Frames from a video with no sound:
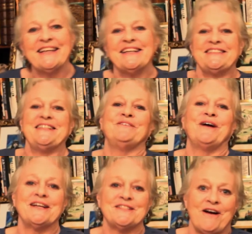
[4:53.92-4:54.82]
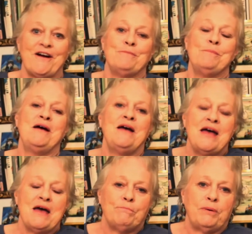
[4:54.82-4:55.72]
T-Rex arm.
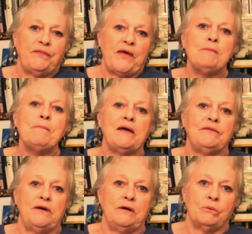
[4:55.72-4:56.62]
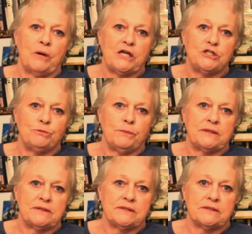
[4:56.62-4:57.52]
But they made the
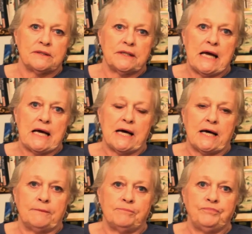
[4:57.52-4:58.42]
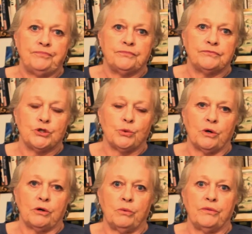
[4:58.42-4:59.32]
arrangements to
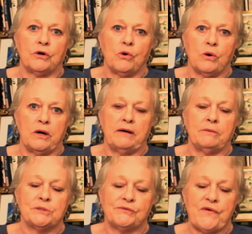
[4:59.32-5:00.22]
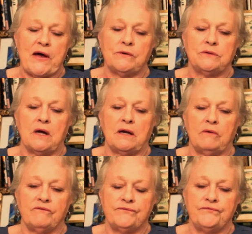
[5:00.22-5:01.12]
work with the Corps. It was found on a
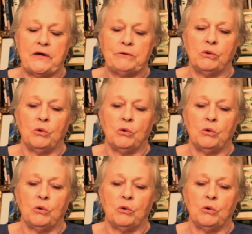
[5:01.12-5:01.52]
federal